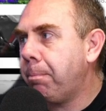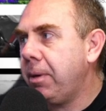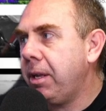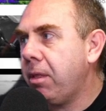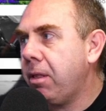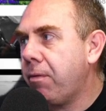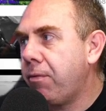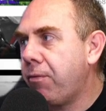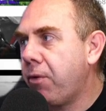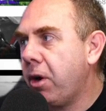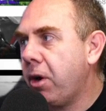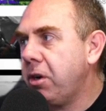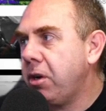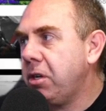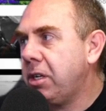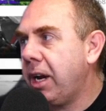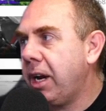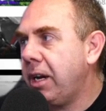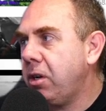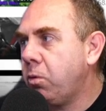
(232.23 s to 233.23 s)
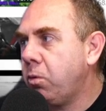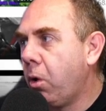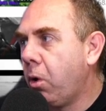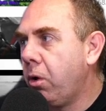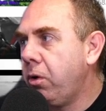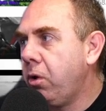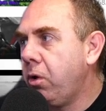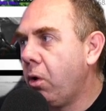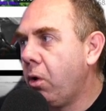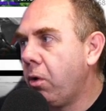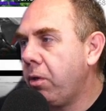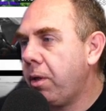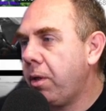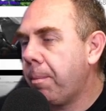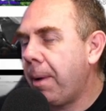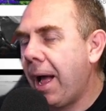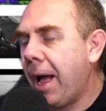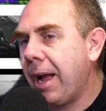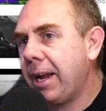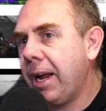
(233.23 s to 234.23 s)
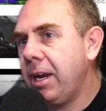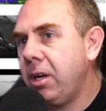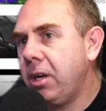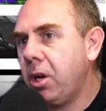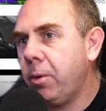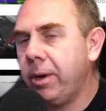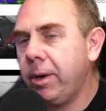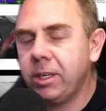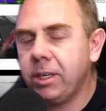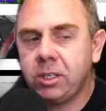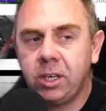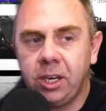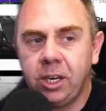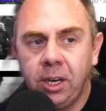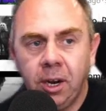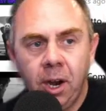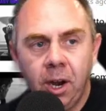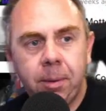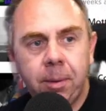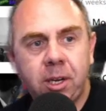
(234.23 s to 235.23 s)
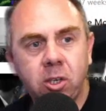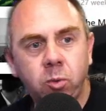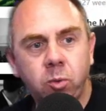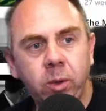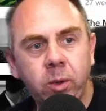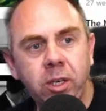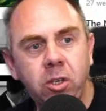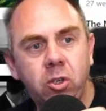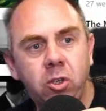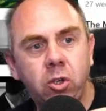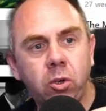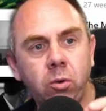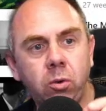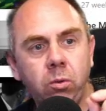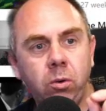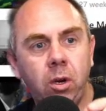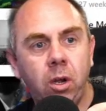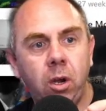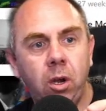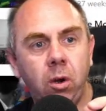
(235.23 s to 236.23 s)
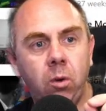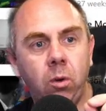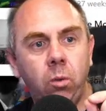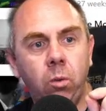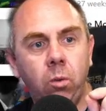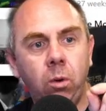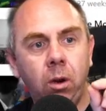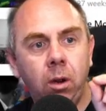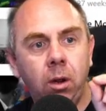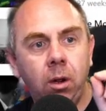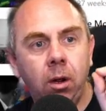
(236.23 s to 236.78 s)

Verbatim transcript: be the front end one, not the back end OSD, because we do know